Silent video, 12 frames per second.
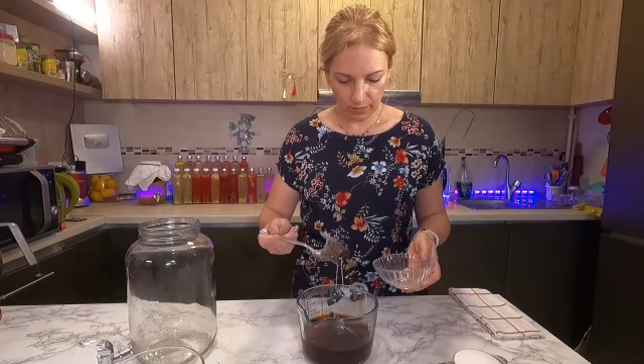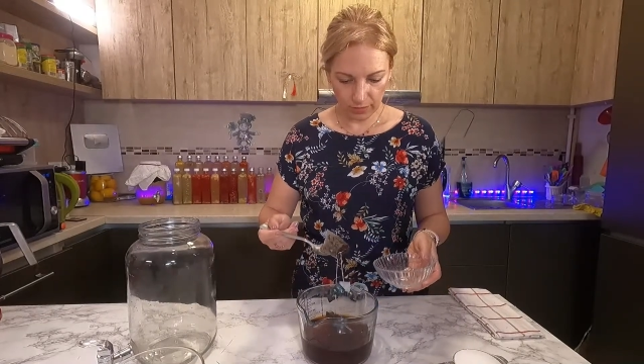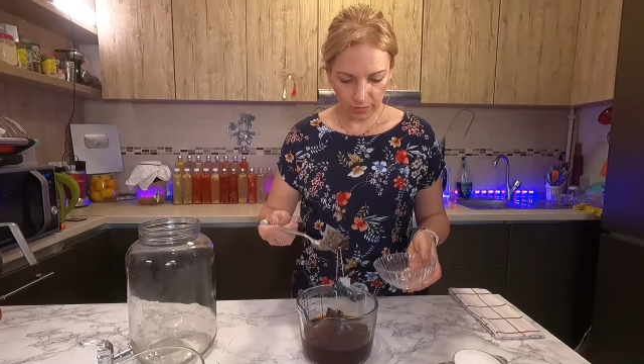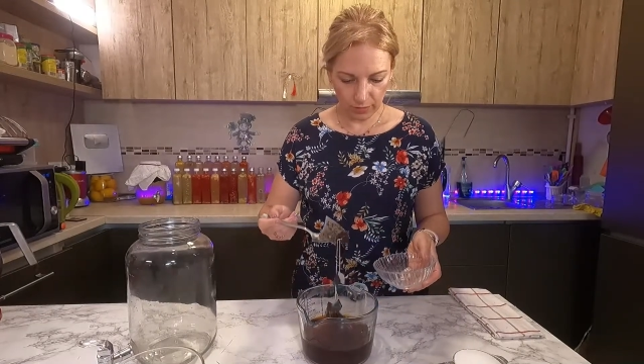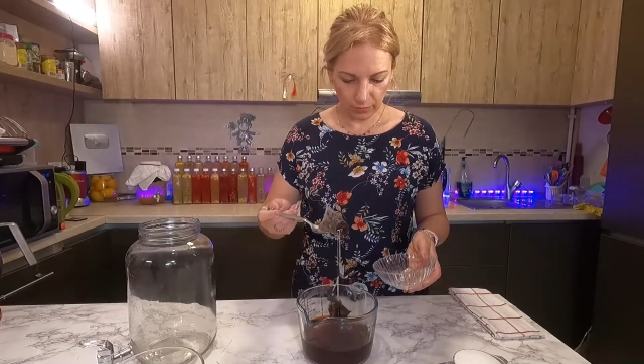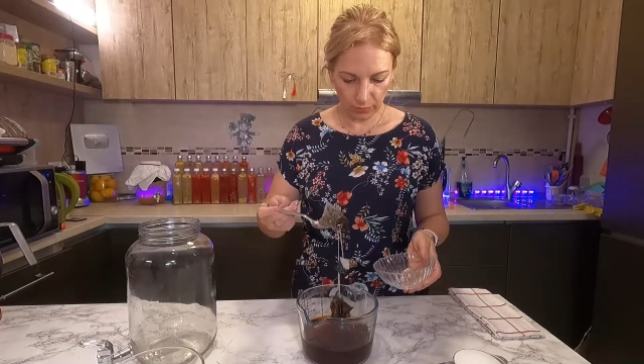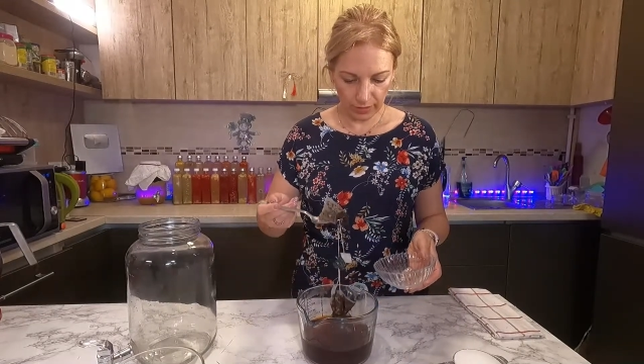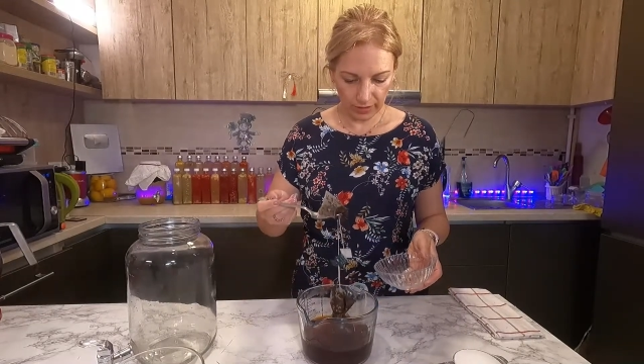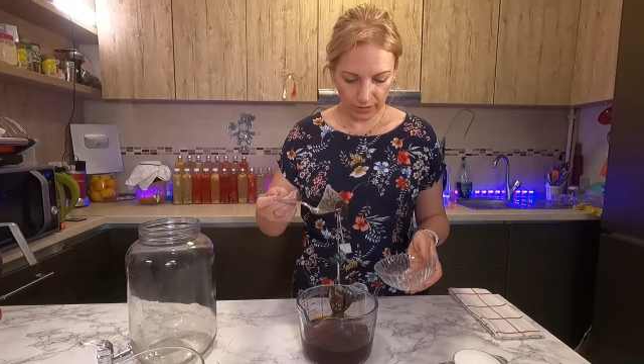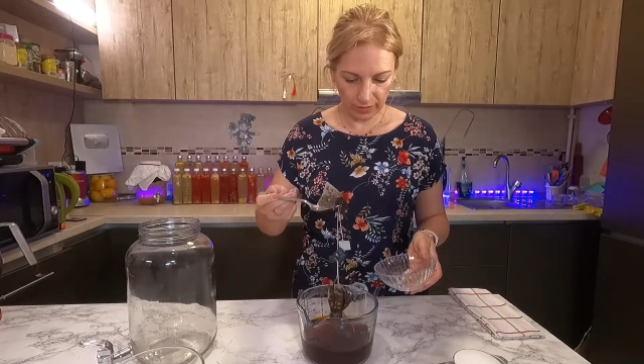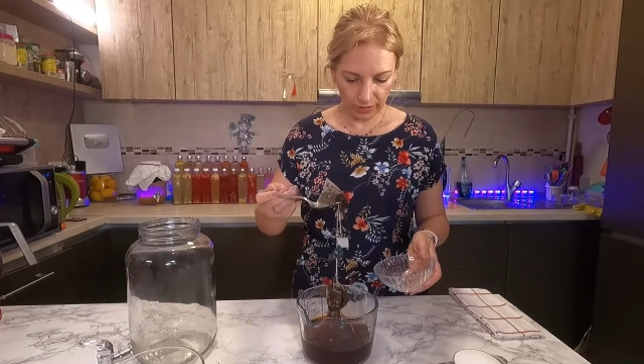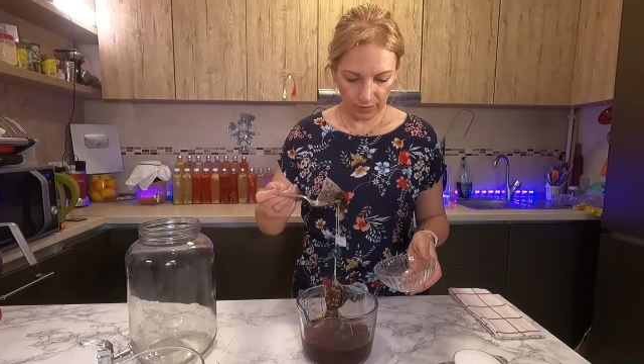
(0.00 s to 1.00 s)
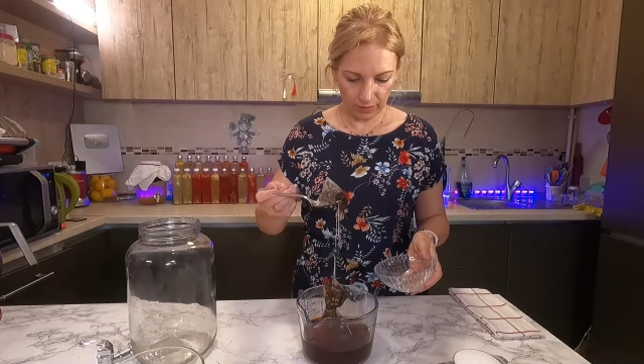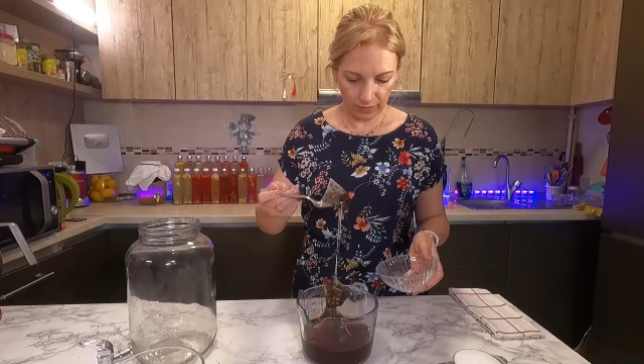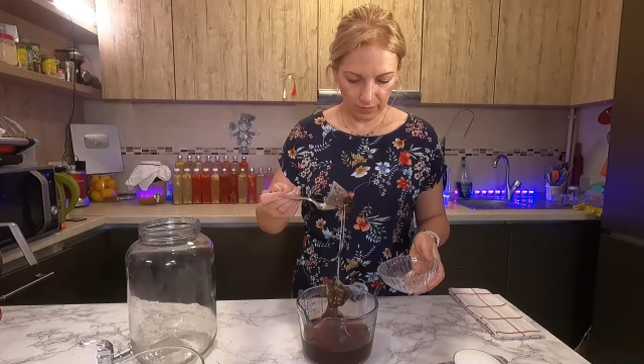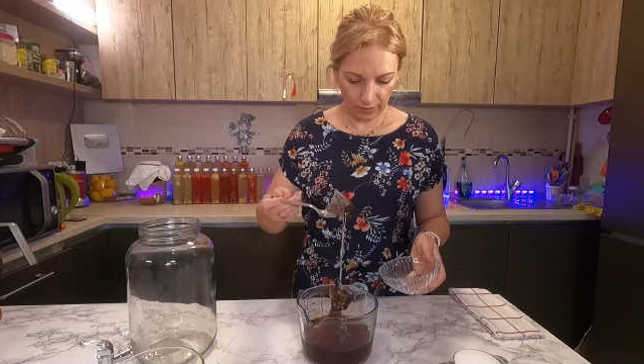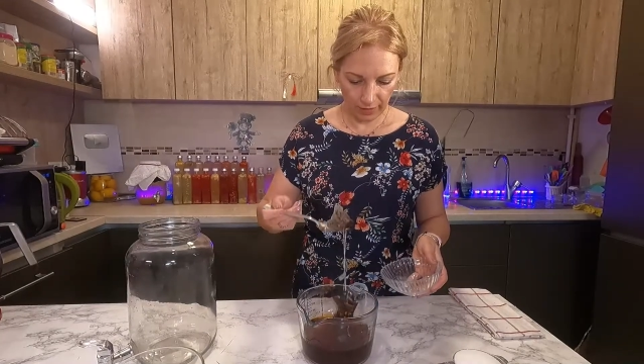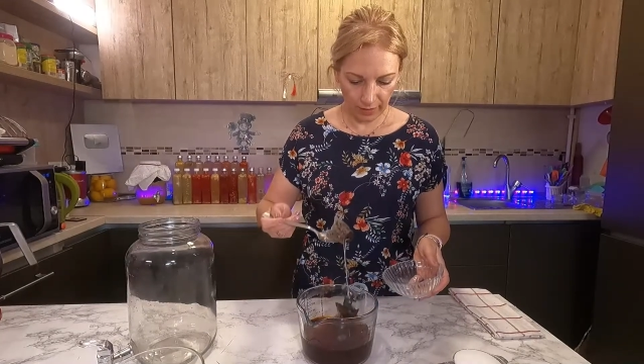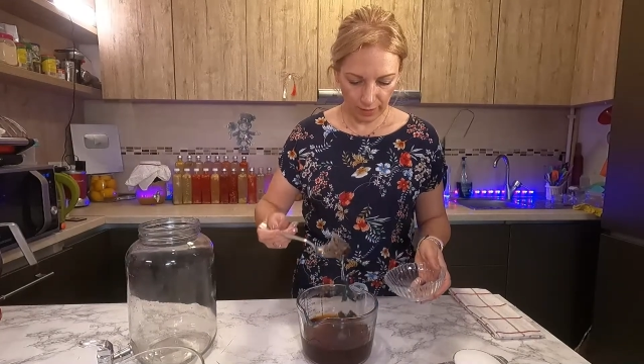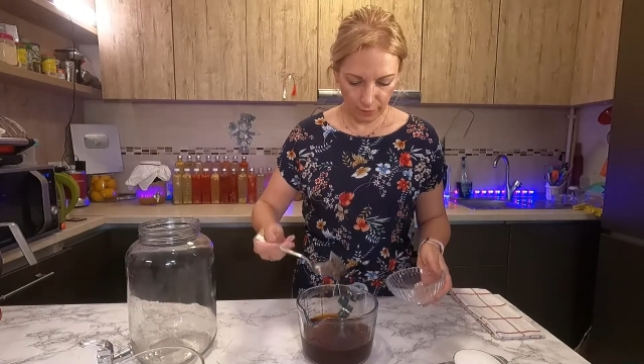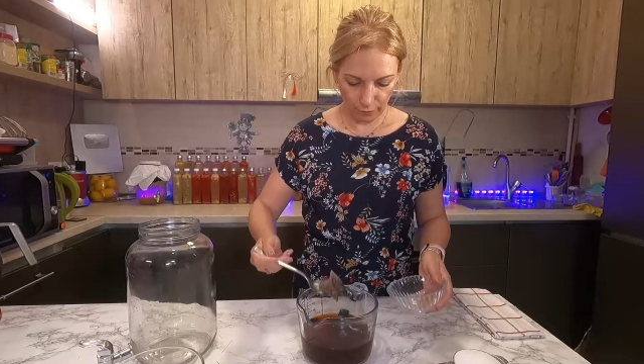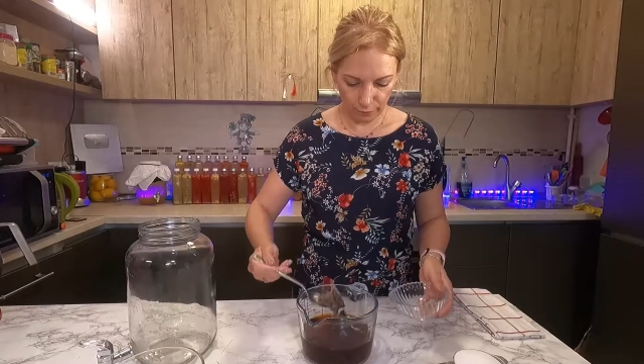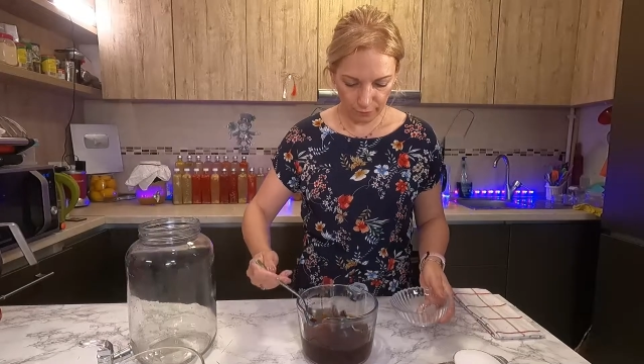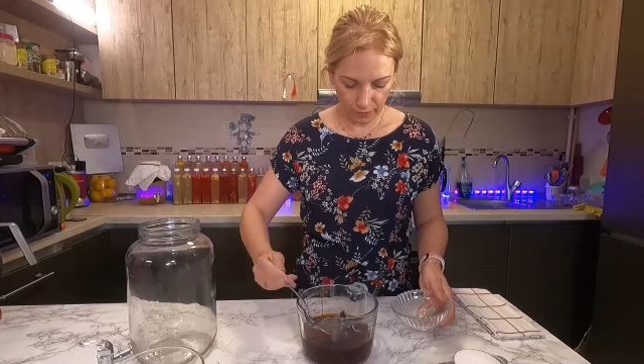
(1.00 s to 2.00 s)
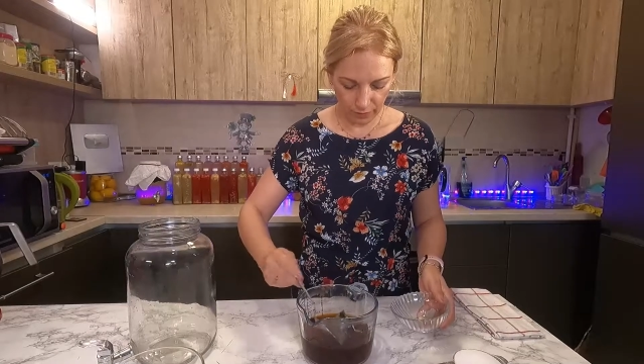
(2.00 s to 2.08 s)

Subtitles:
so we can have